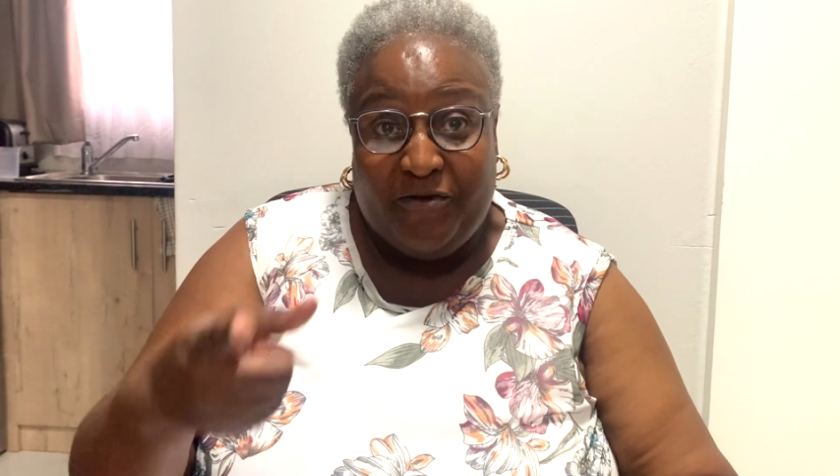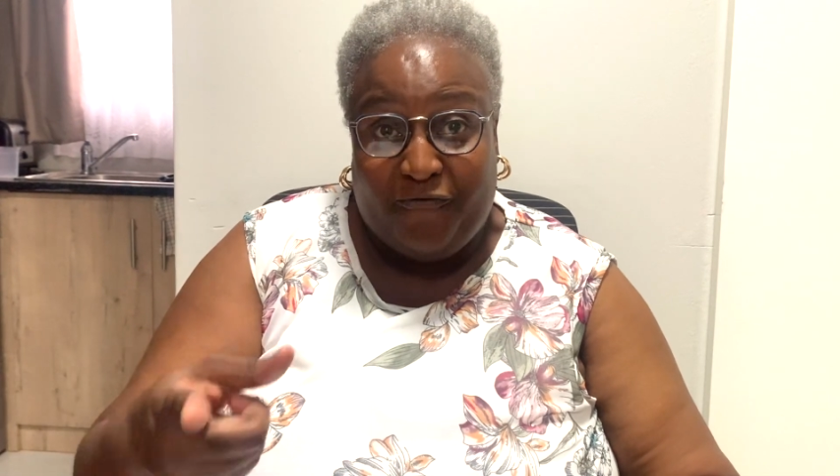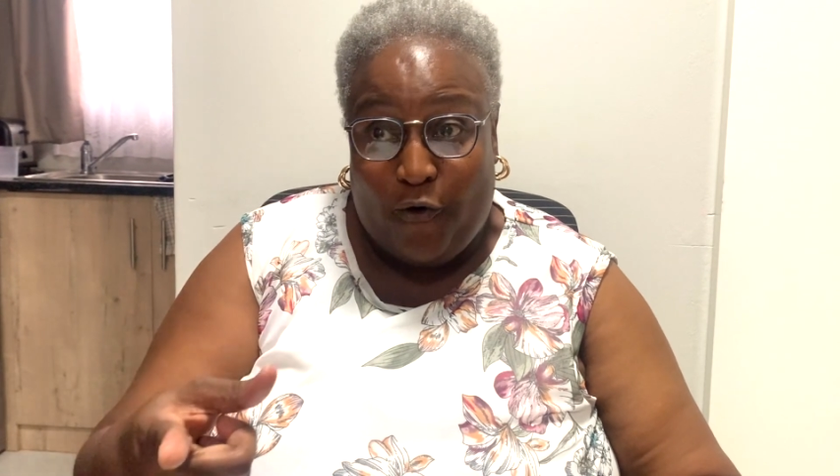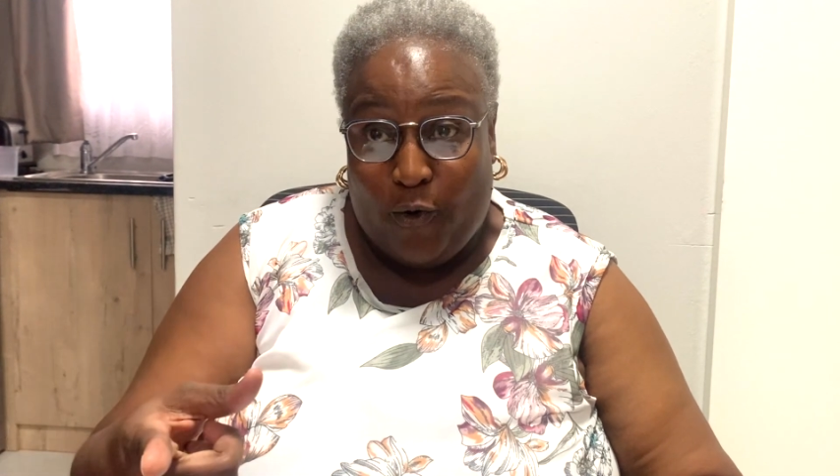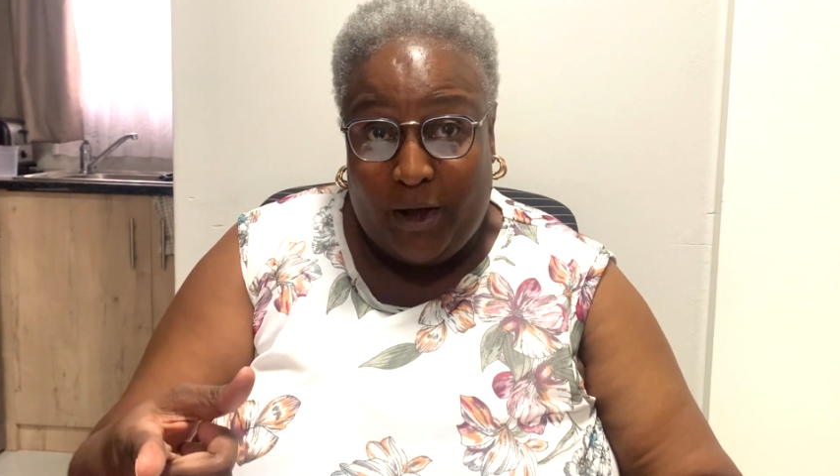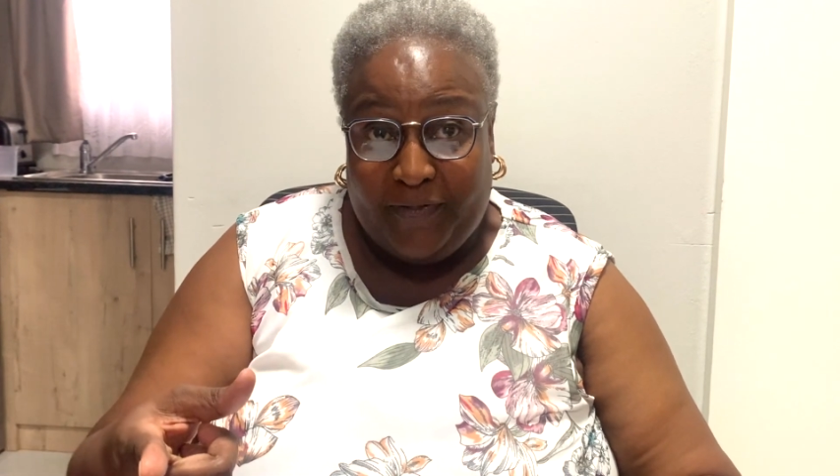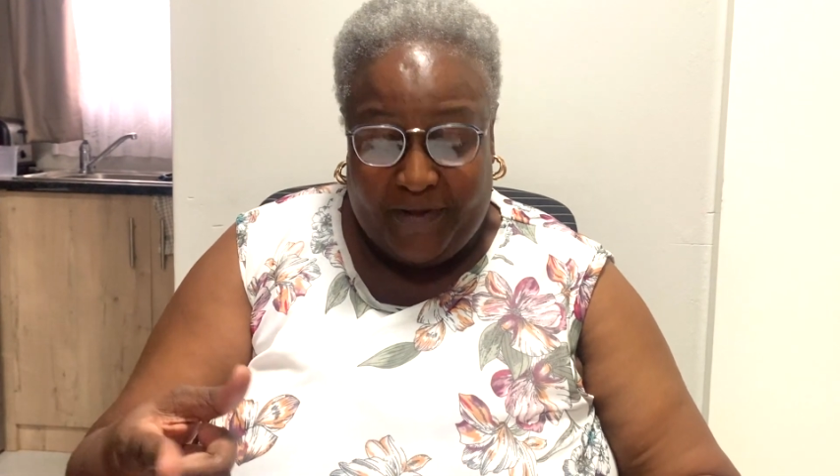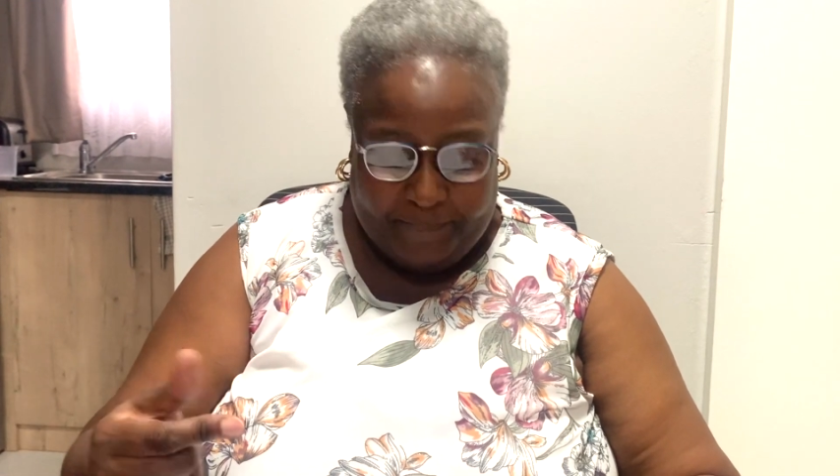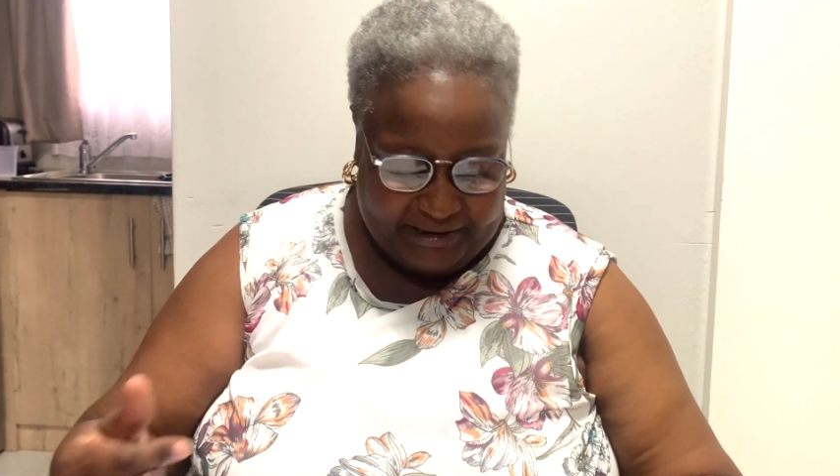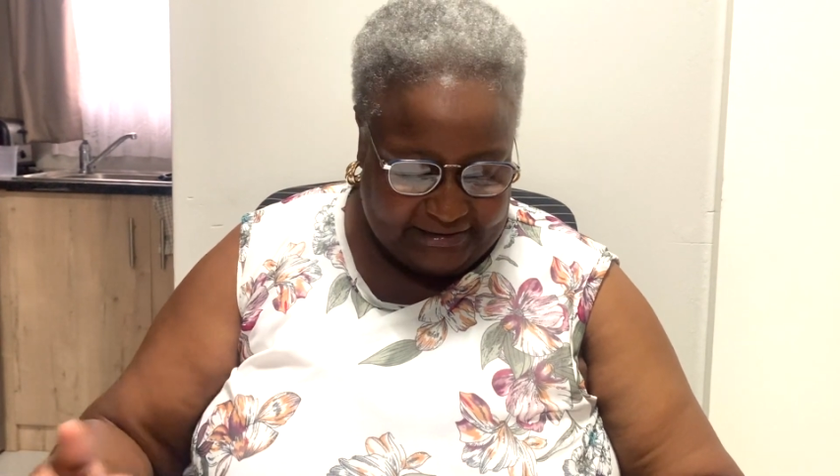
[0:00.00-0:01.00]
for the
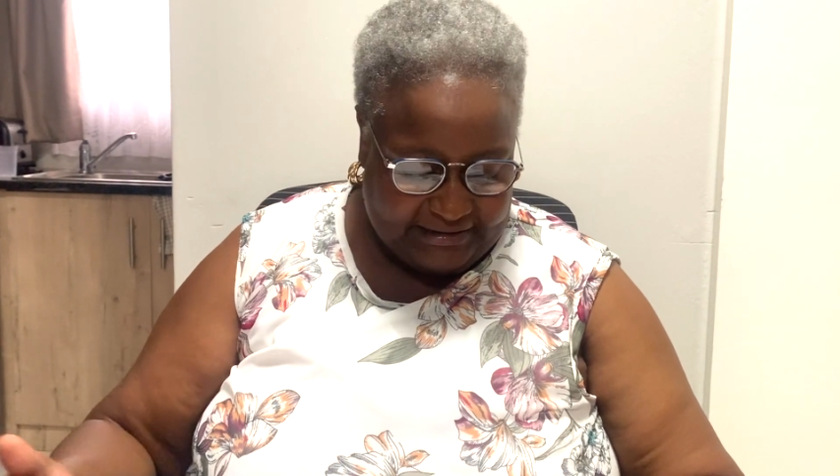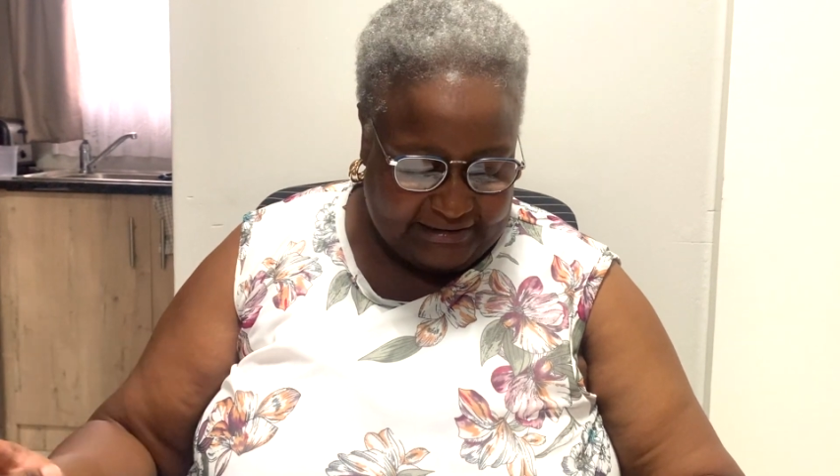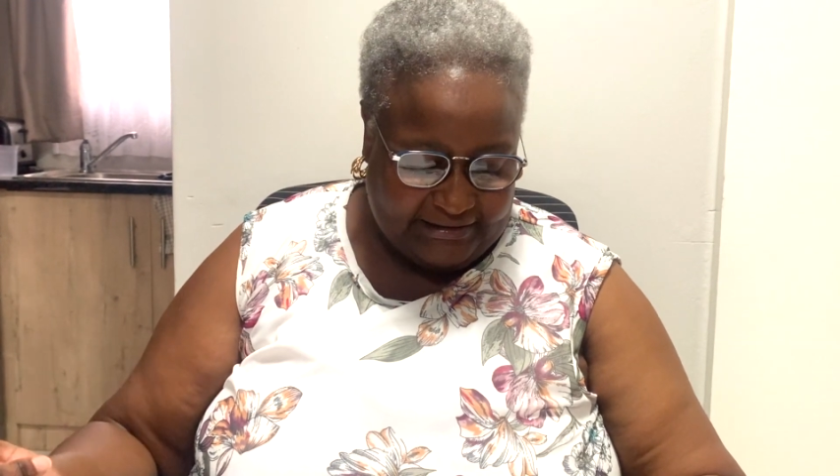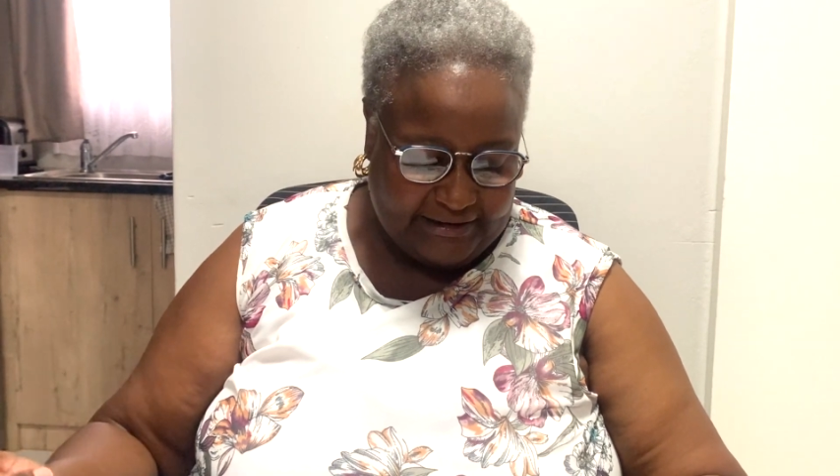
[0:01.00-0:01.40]
business.